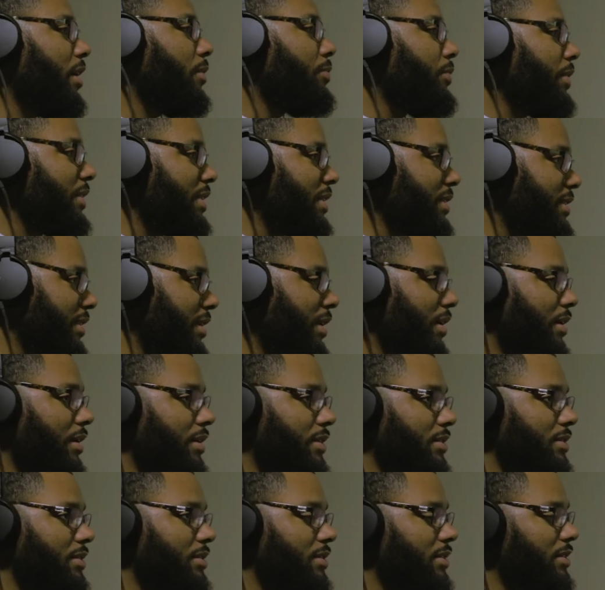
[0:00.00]
help with this
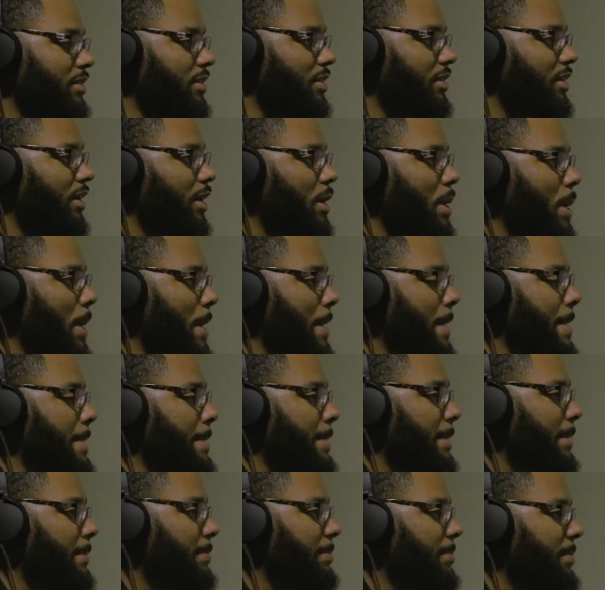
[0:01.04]
cause. And that law
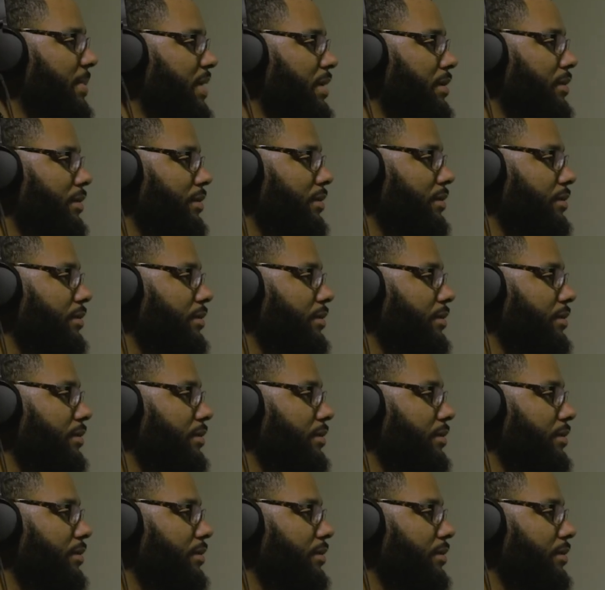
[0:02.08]
came in